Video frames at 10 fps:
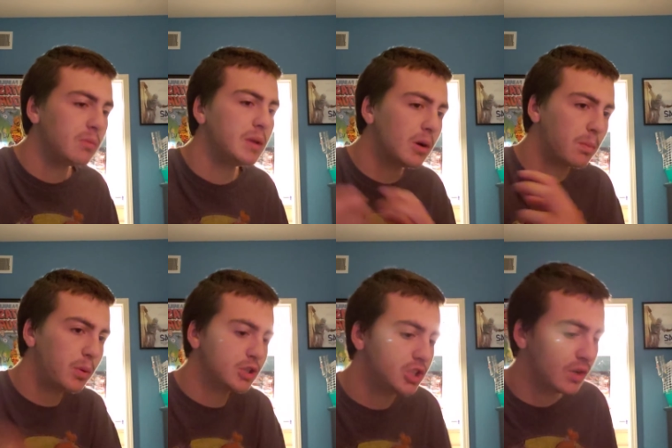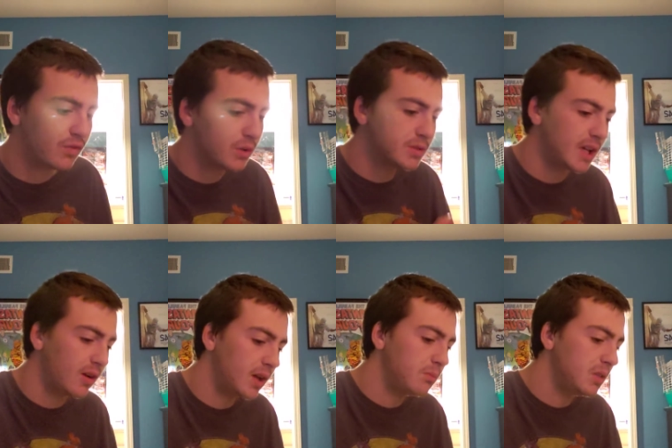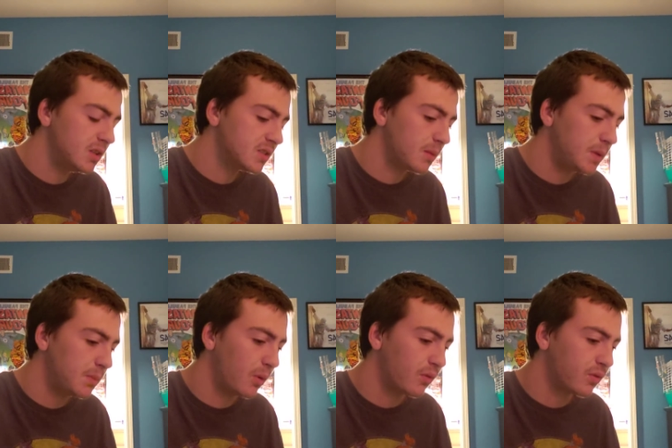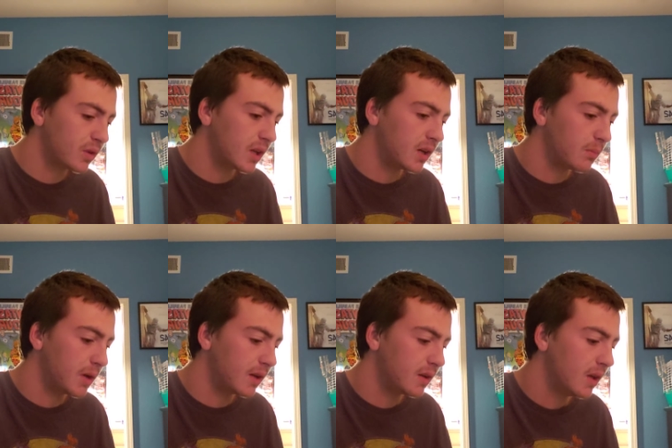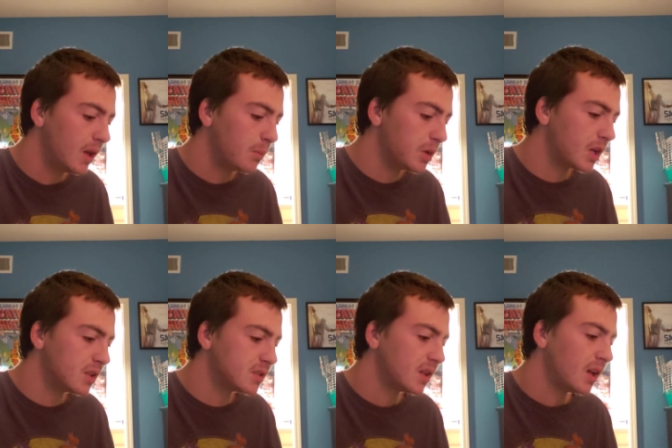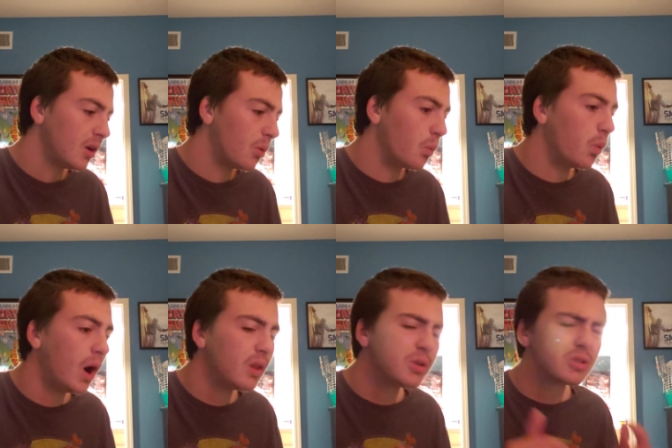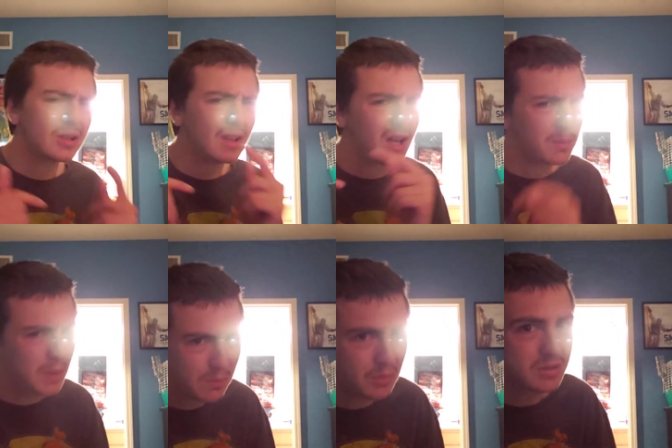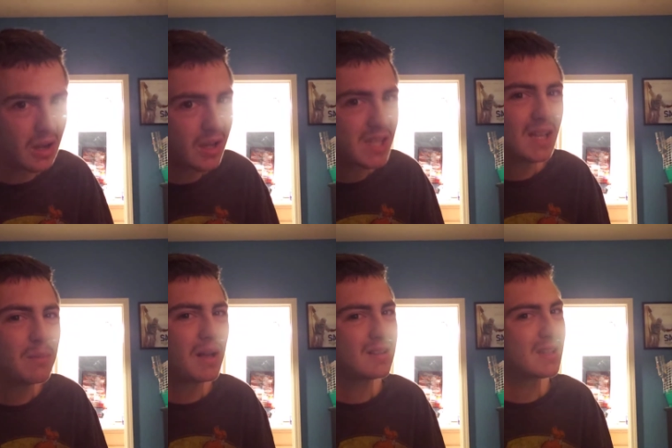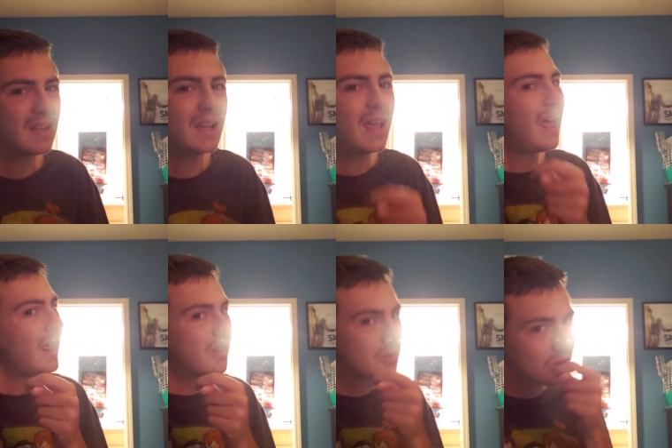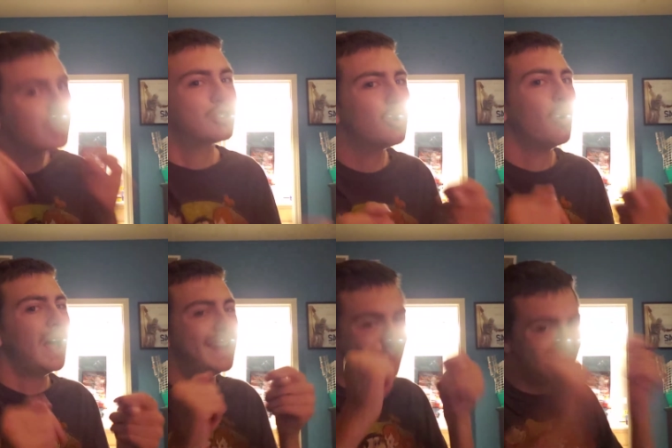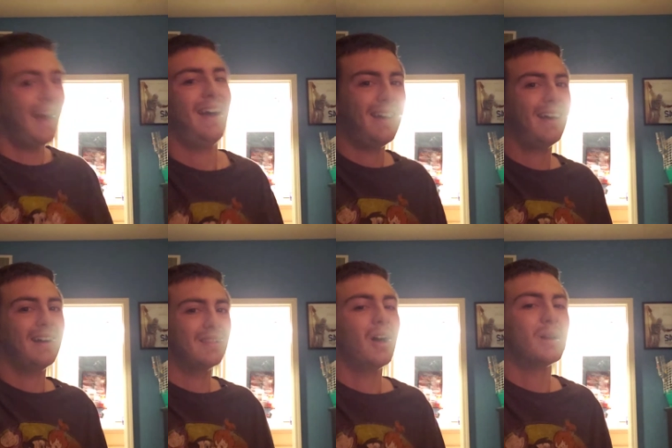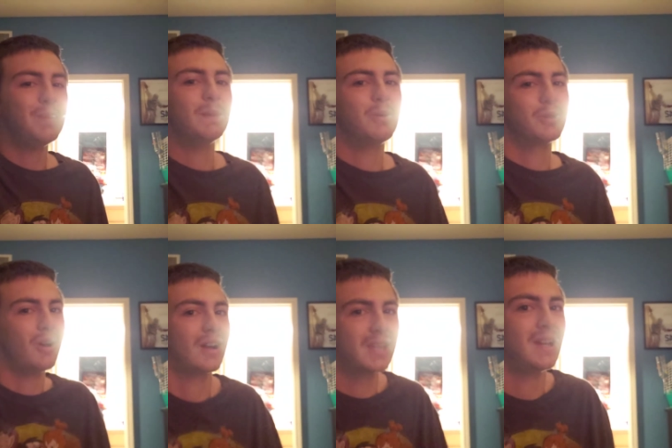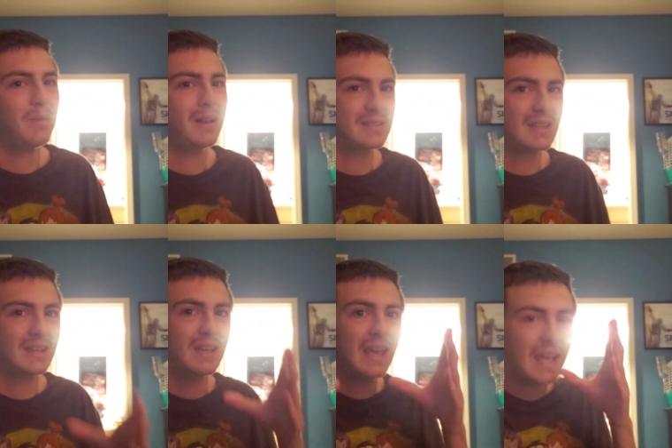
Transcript: when we are pushing films out, it means that people are forgetting about it. Because while there's a lot of people talking about Tenet, there's also not a lot of people talking about Tenet.